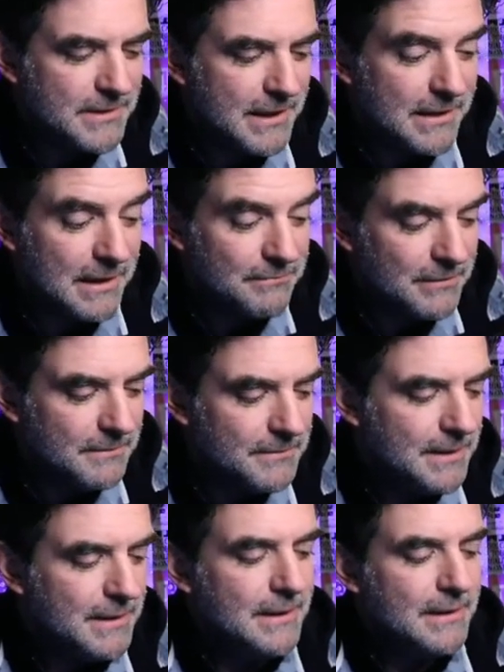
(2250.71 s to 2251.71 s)
that came from.
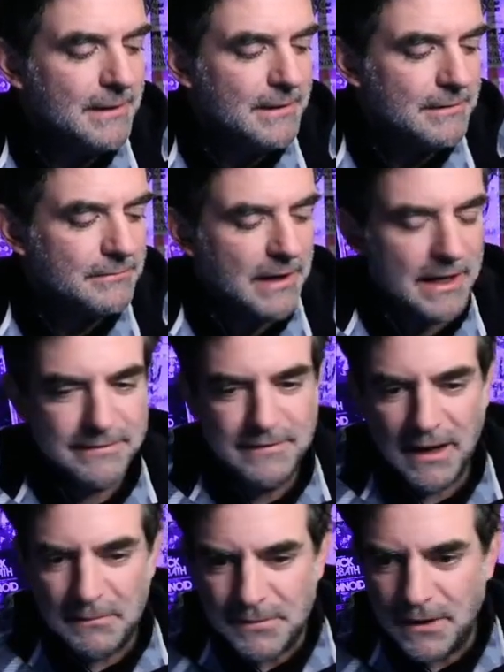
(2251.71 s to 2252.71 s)

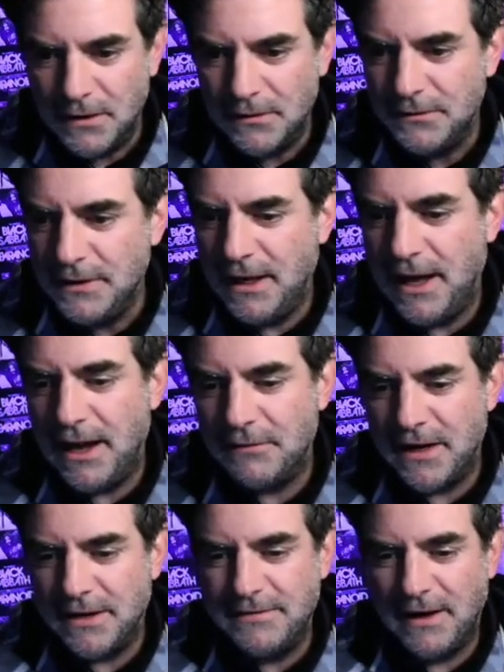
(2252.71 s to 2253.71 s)
Rat-a-tat Bro. Yeah,
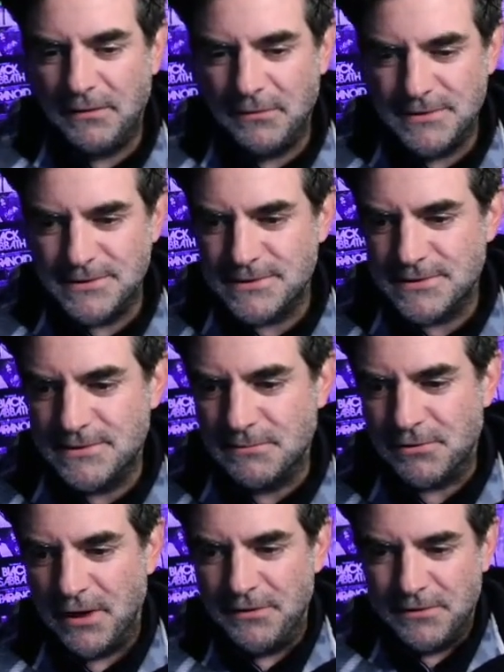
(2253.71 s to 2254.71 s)
Rat-a-tat was the
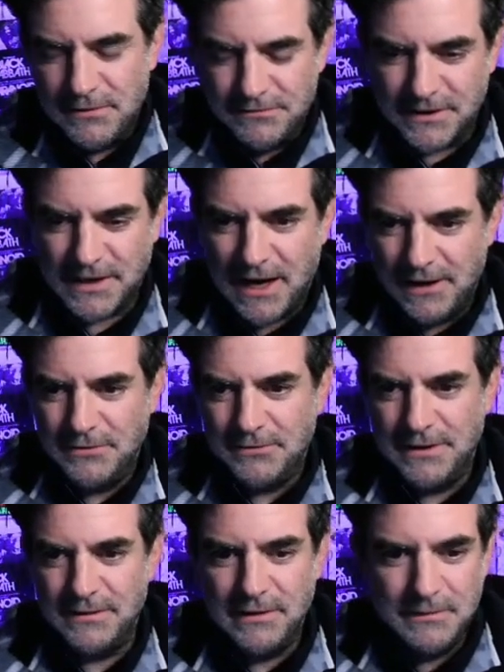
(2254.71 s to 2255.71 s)
brother of the guy who
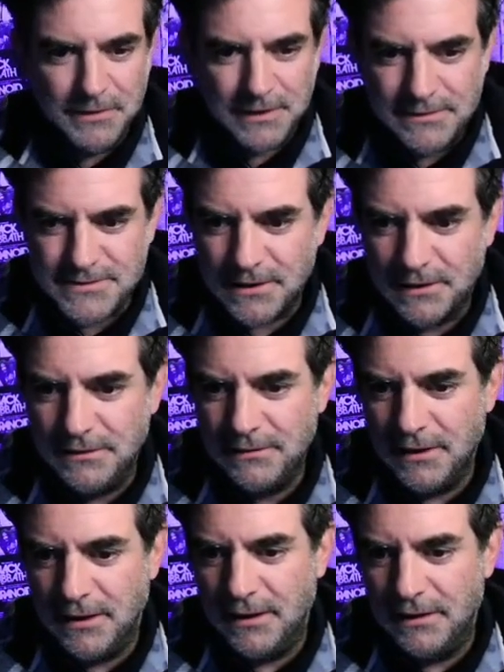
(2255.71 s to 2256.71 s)
ran the label that I was
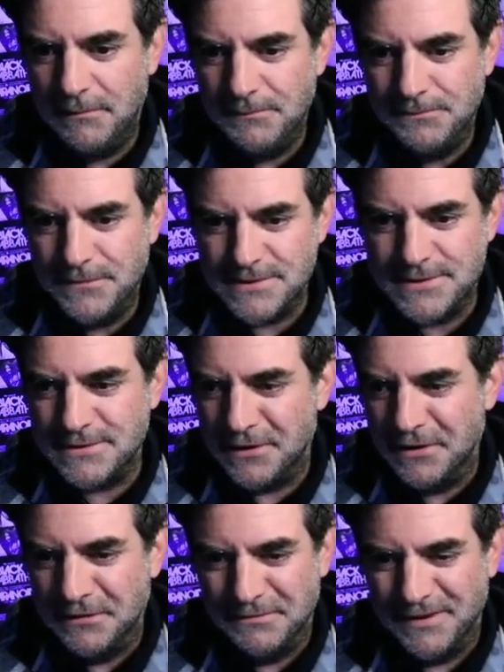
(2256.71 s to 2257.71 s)
on. This is
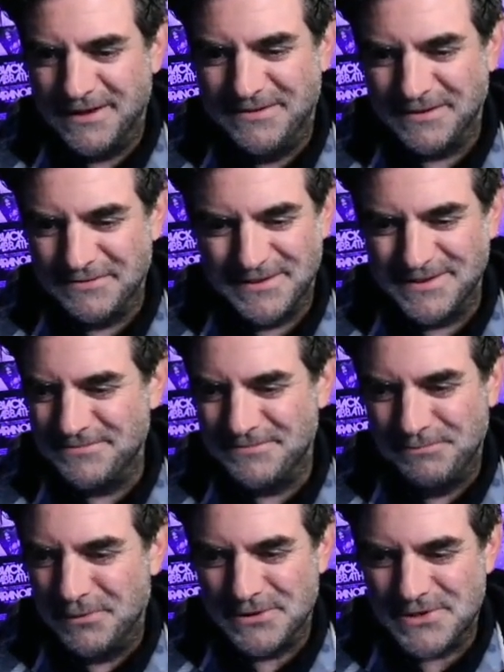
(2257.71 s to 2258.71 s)
all like the
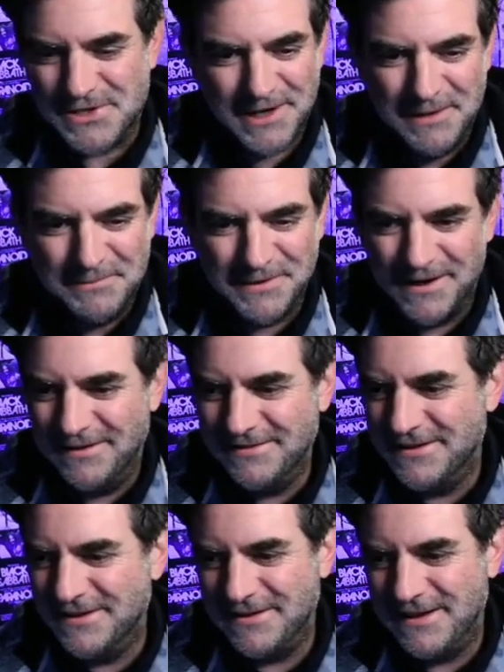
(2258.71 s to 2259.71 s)
bullshit I put out
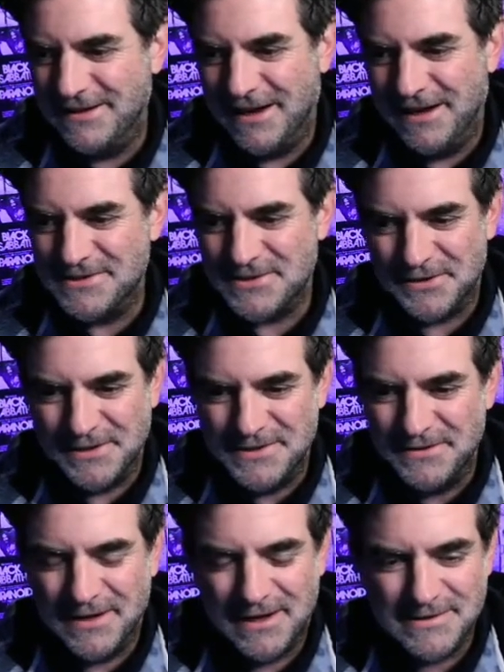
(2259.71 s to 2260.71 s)
in the late 90s and early
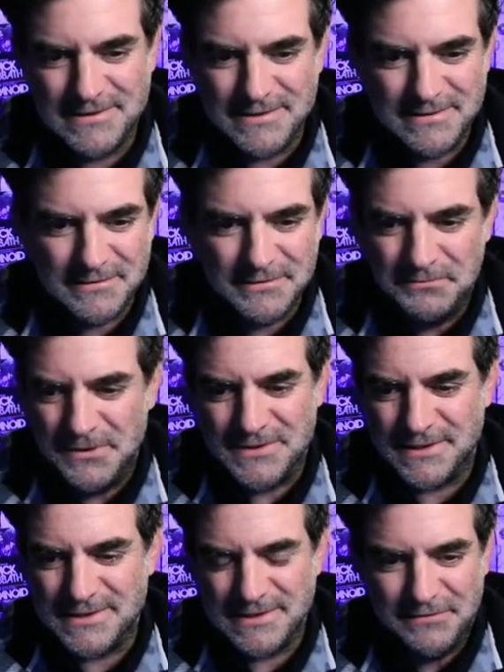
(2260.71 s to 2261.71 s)
2000s, loop
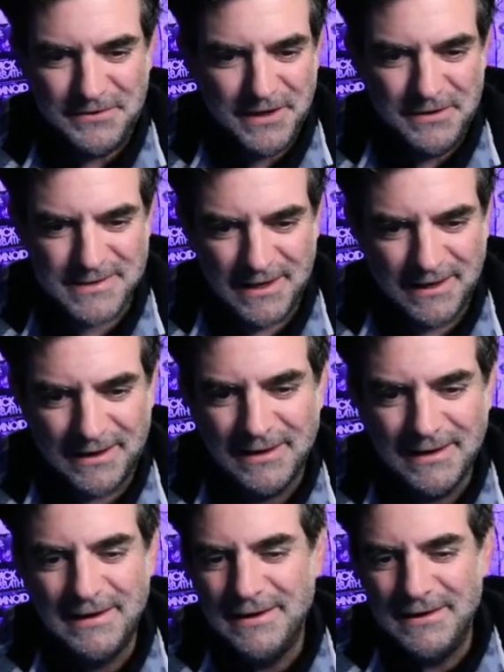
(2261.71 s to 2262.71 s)
music stuff, when I was like
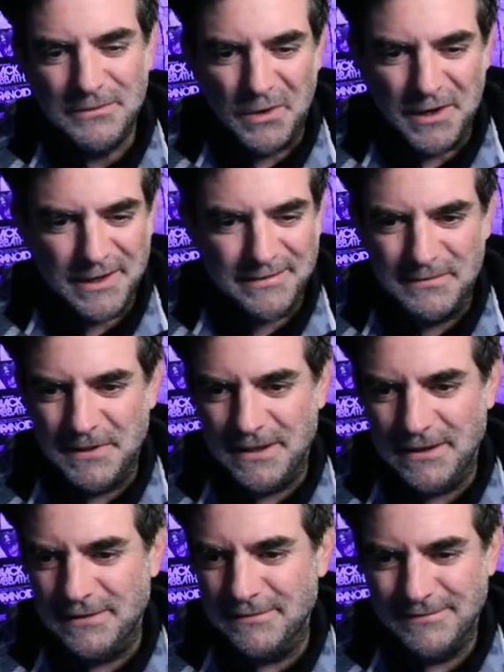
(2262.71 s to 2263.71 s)
wanting to
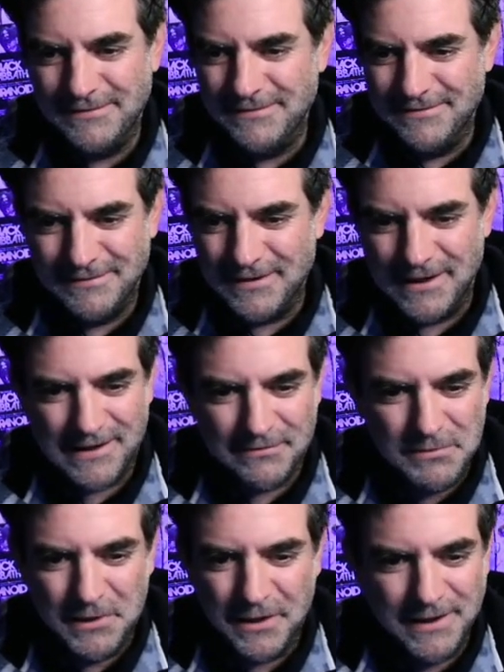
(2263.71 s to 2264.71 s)
be like
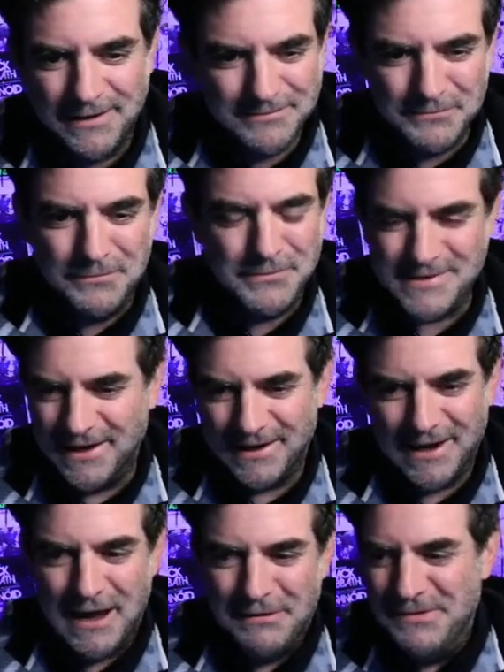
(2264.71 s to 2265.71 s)
everybody was like,
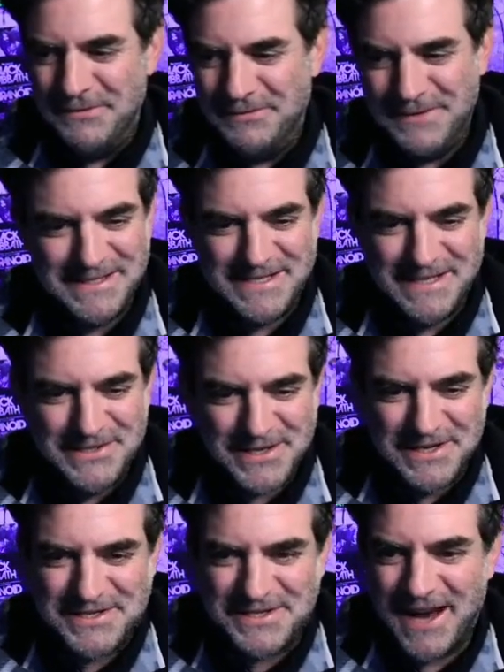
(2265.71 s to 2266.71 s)
I'm going to be
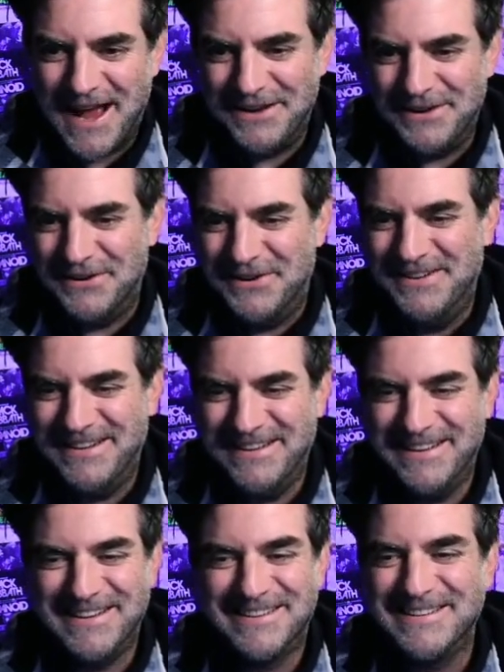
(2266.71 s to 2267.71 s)
DJ Shadow.
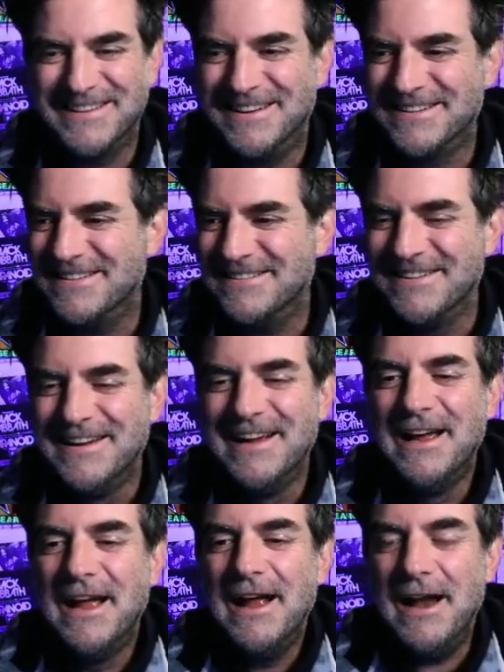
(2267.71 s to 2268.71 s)
Good luck, dude.
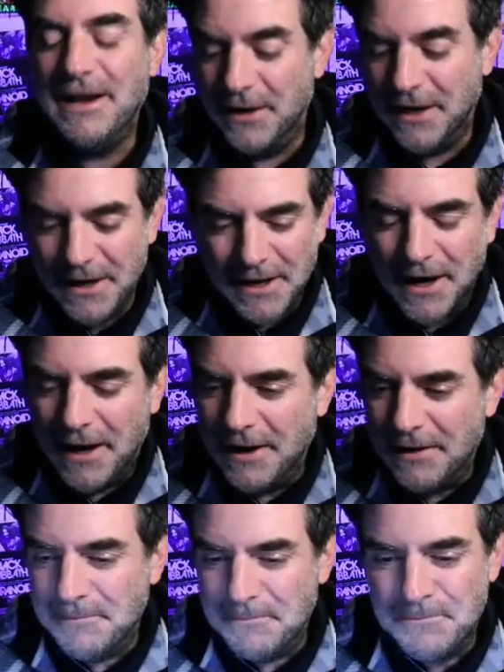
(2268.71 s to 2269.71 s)
Anyway,
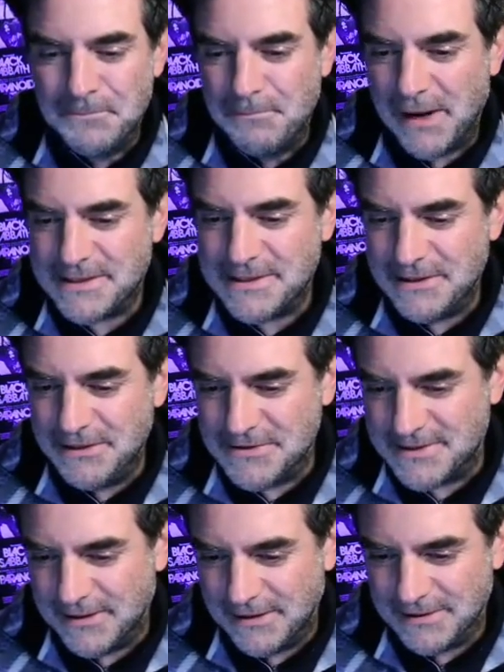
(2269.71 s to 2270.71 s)
back to the
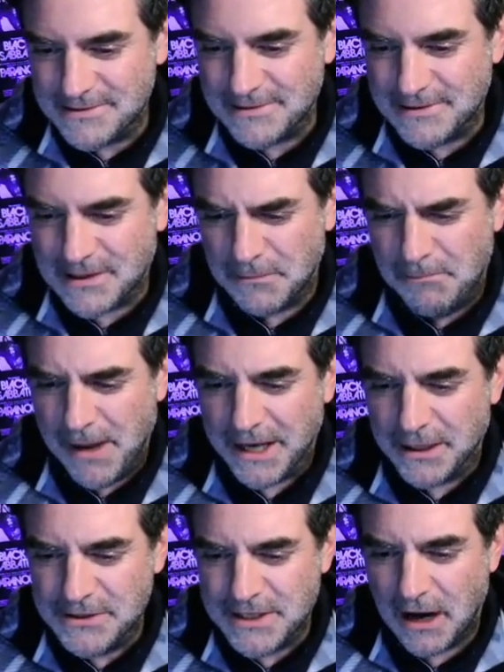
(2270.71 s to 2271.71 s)
used CDs. Let's get back
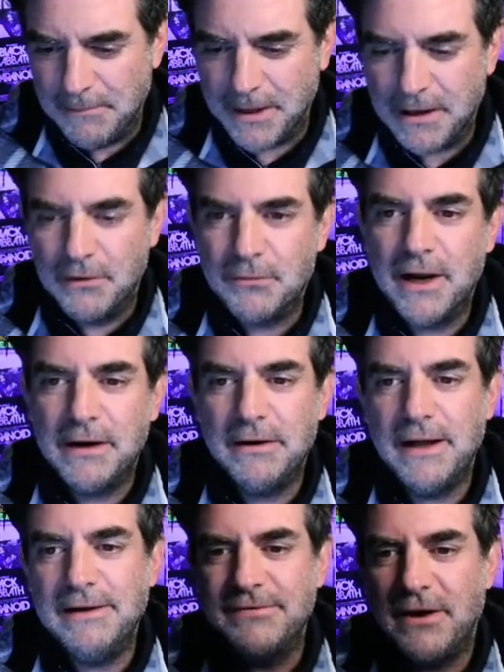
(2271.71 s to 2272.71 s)
on topic. A record
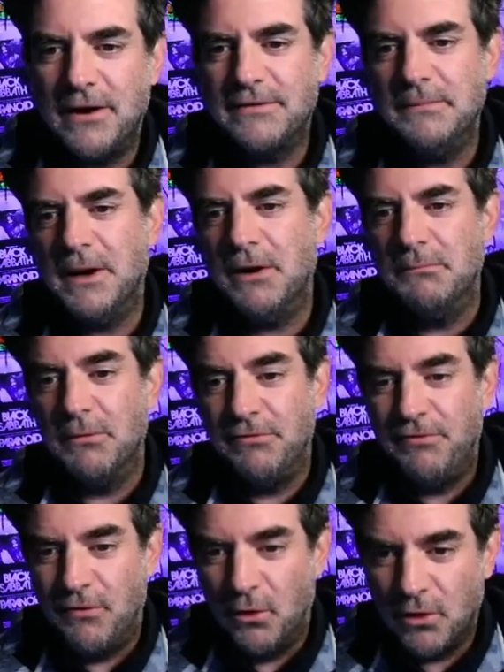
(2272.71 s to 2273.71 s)
I have talked about
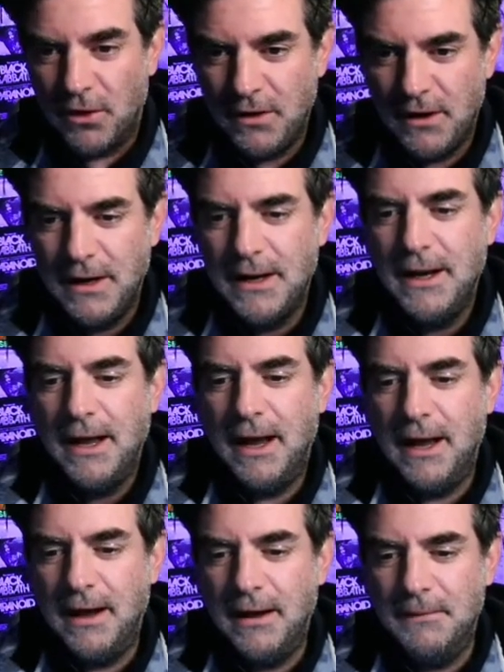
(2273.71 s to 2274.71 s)
before,
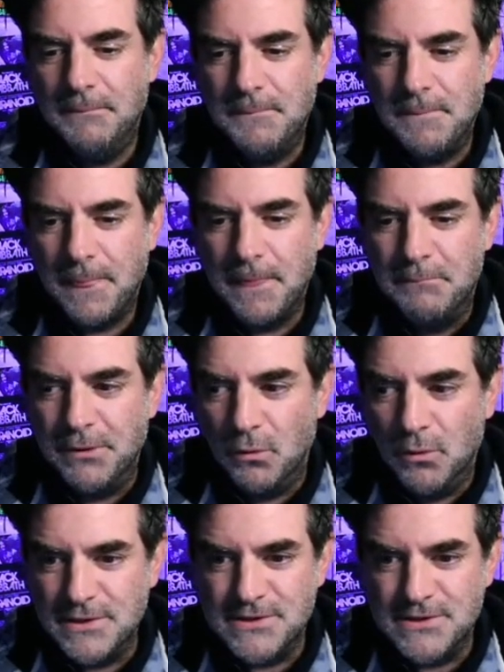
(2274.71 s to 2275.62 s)
but was